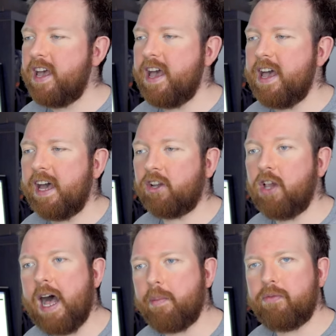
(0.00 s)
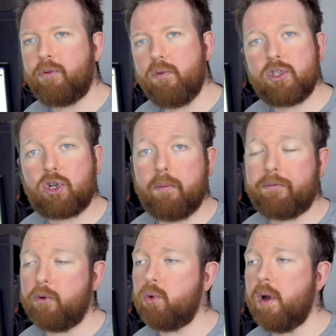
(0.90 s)
uh, and it'll happen through the scrub
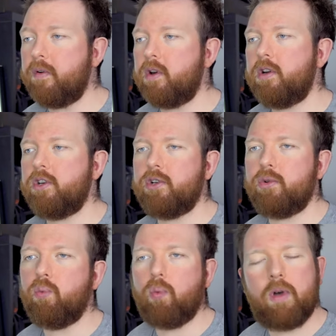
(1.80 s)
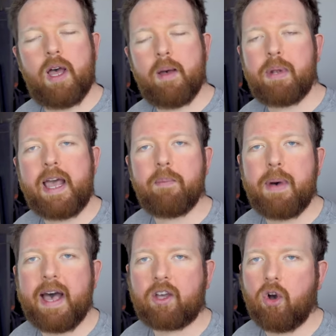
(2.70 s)
through whether you're uh, playing it
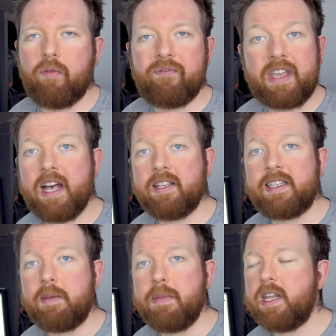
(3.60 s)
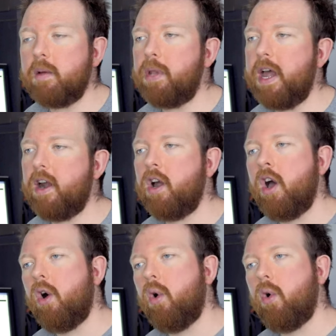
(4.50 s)
back on VLC media player
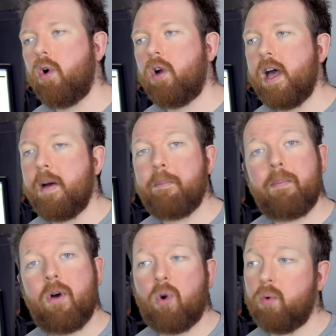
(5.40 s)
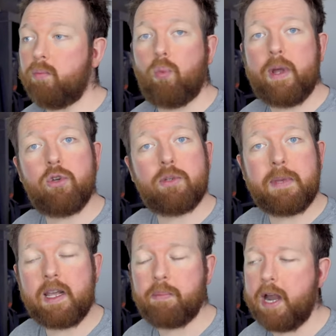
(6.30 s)
or, um, or Windows
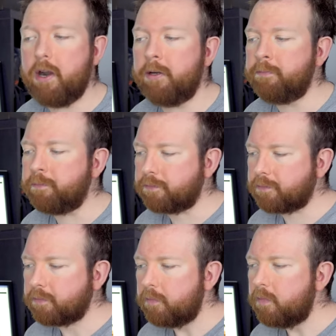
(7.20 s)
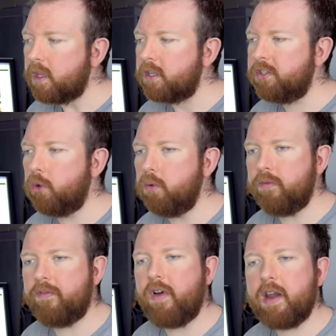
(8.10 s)
media player. So
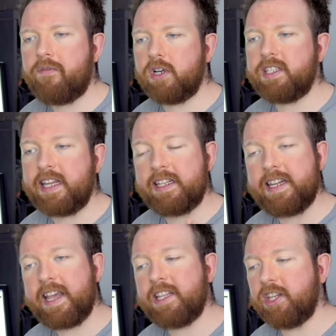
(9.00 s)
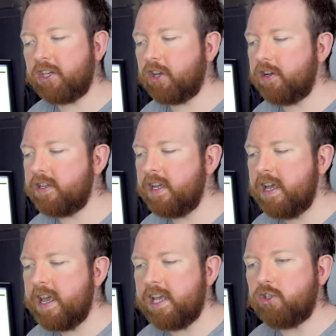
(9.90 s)
the very first thing to take into account
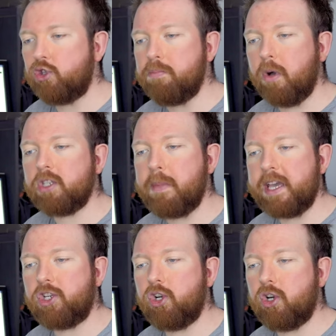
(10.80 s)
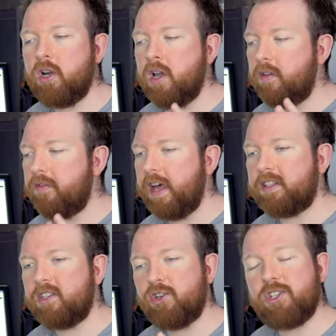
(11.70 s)
is you must make sure
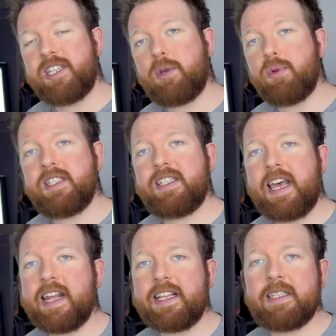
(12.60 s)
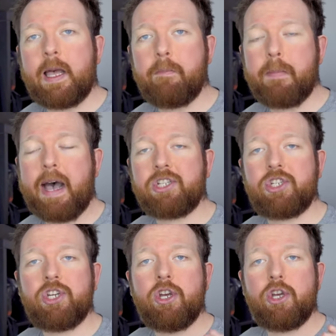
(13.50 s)
that your sequence settings match